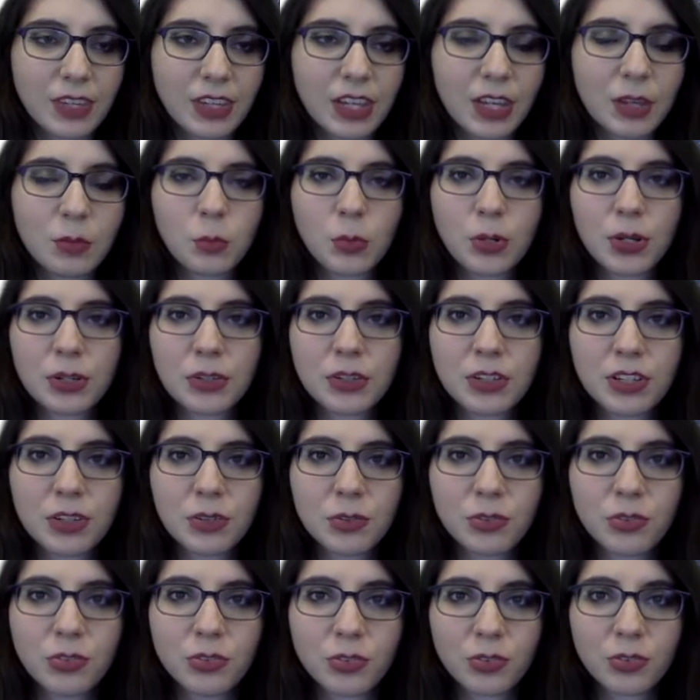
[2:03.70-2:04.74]
And we're going to
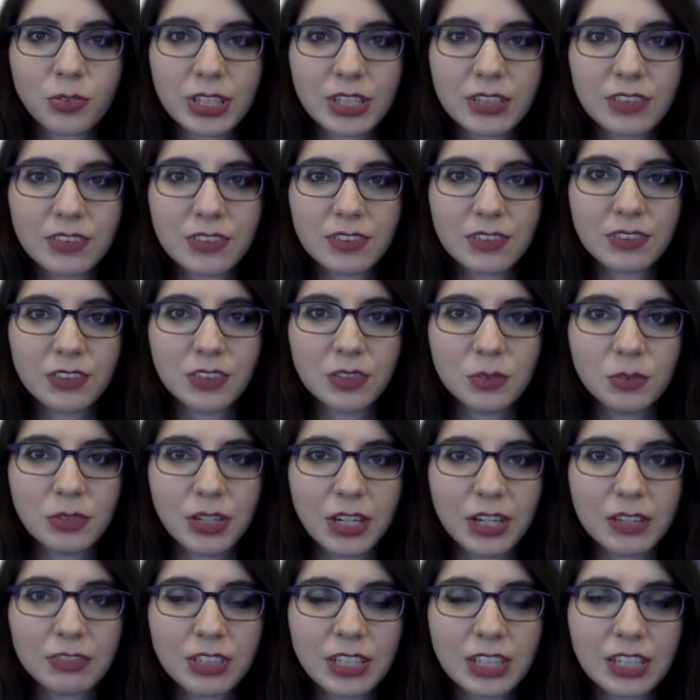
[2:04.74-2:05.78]
go straight to
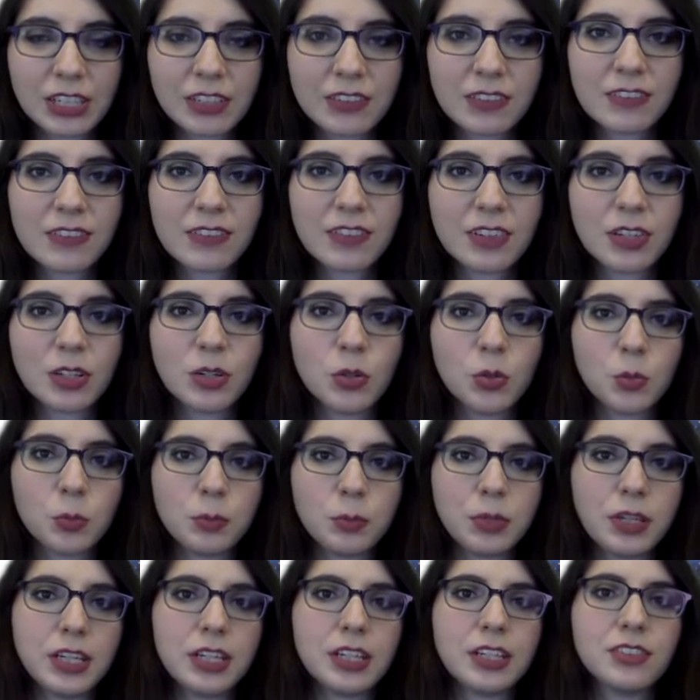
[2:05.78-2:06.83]
Novelist
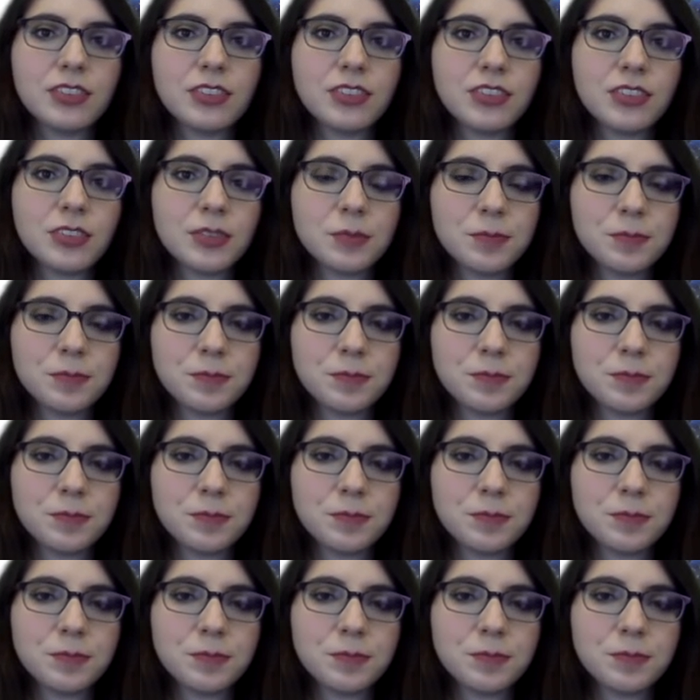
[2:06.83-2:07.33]
homepage.